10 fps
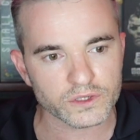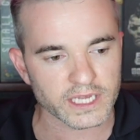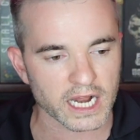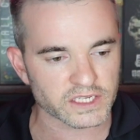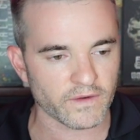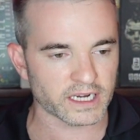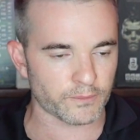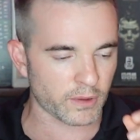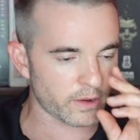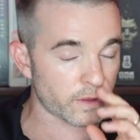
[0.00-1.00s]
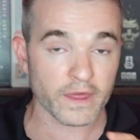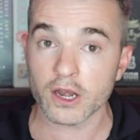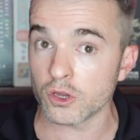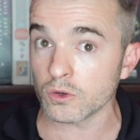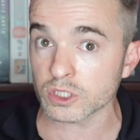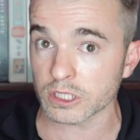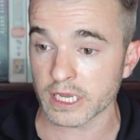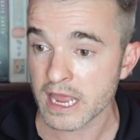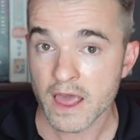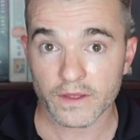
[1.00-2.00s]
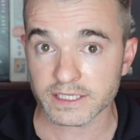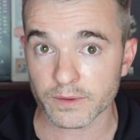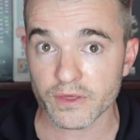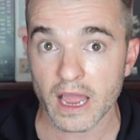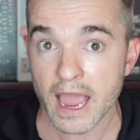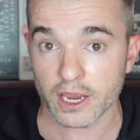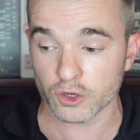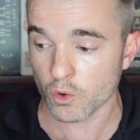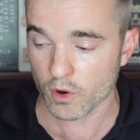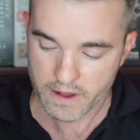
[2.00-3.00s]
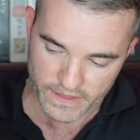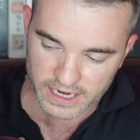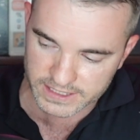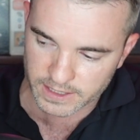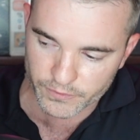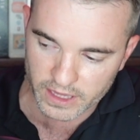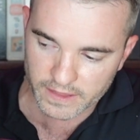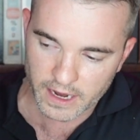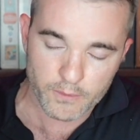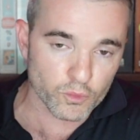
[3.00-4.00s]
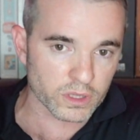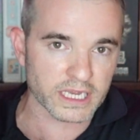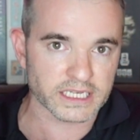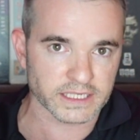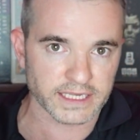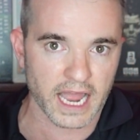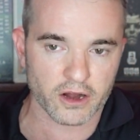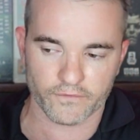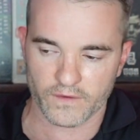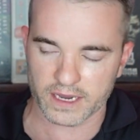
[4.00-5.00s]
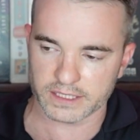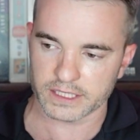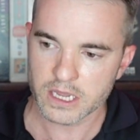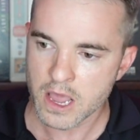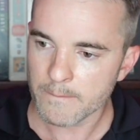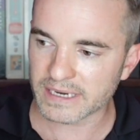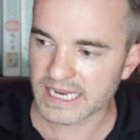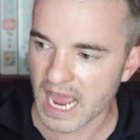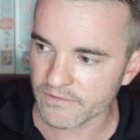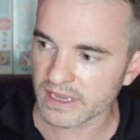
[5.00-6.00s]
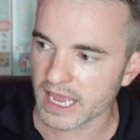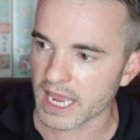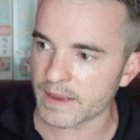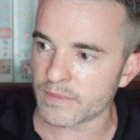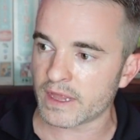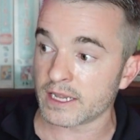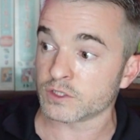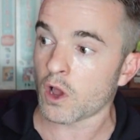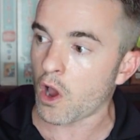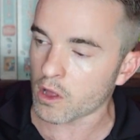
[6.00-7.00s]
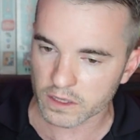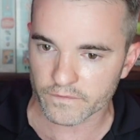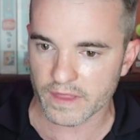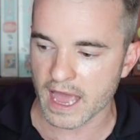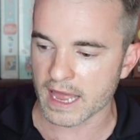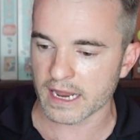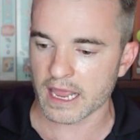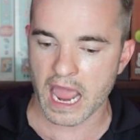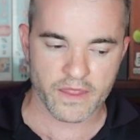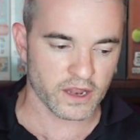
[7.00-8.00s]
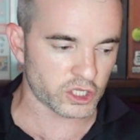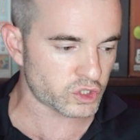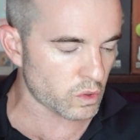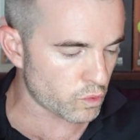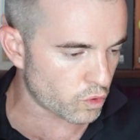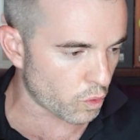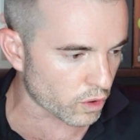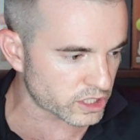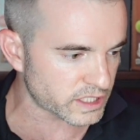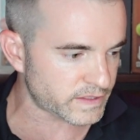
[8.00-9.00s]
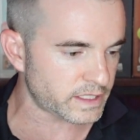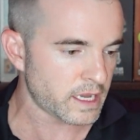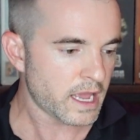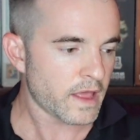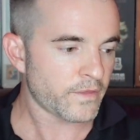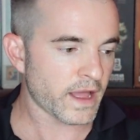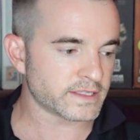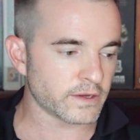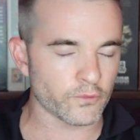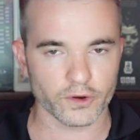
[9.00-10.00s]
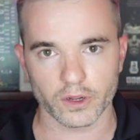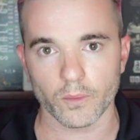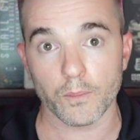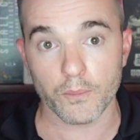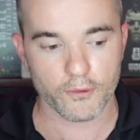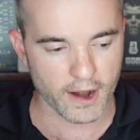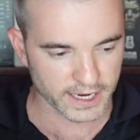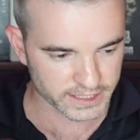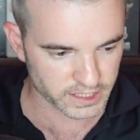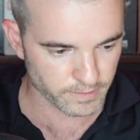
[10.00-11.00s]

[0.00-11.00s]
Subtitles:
satisfying to play with. And usually that's something I ignore. That is something that I'm willing to sacrifice. But to have a game that is all of that and then is so gorgeous, that's a real prize to